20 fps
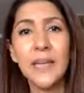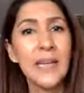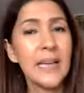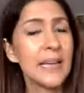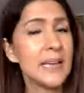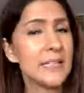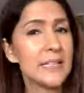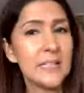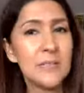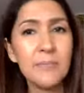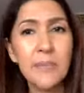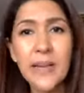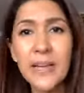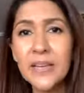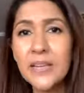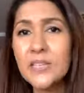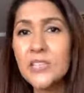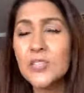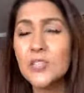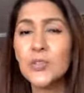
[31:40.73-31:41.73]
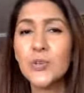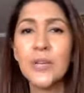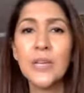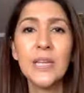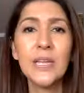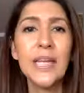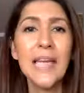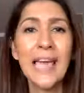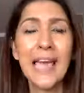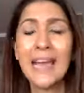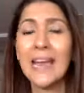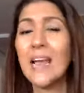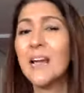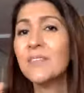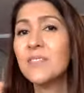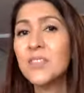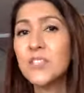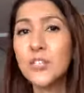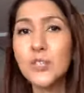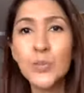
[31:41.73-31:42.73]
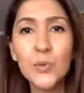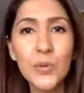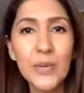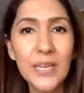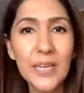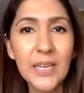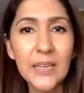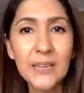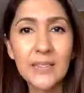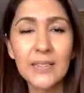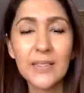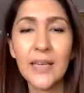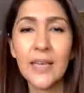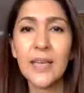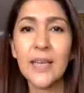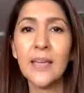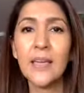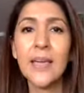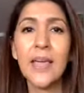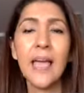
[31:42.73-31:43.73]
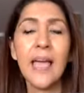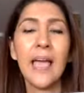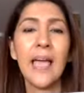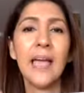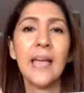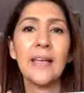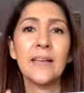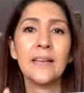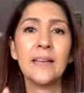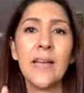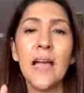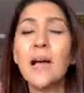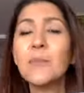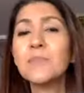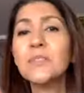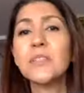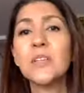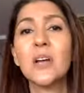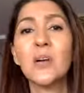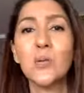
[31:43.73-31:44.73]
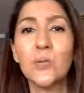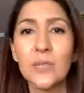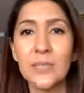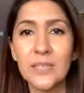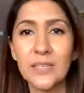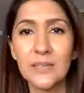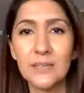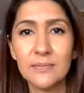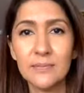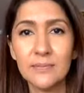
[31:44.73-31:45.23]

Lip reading: it's in my history, and I have this unique thing and I'm stuck with it.